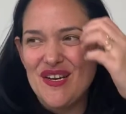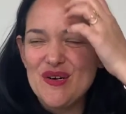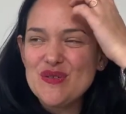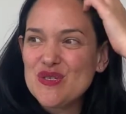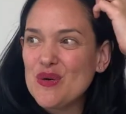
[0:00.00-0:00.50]

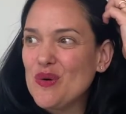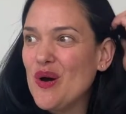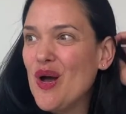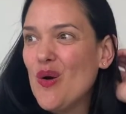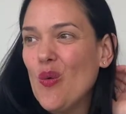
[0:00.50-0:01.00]
So
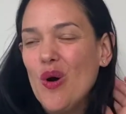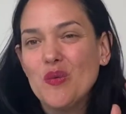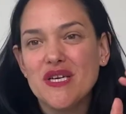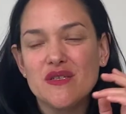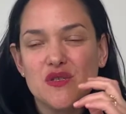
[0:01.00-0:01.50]
when we
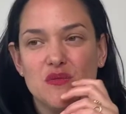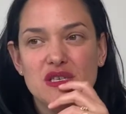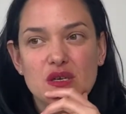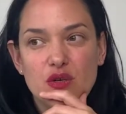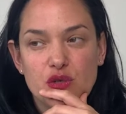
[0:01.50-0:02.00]
consume these
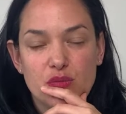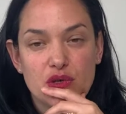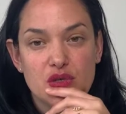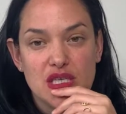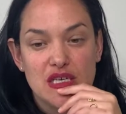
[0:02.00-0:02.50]

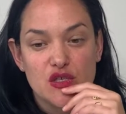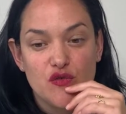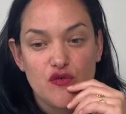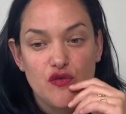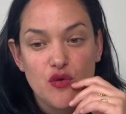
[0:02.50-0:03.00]
ultra-processed
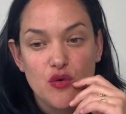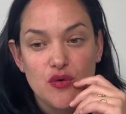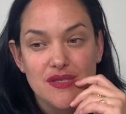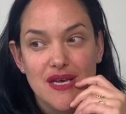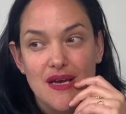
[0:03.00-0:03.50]

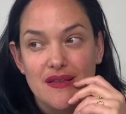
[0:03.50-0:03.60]
foods,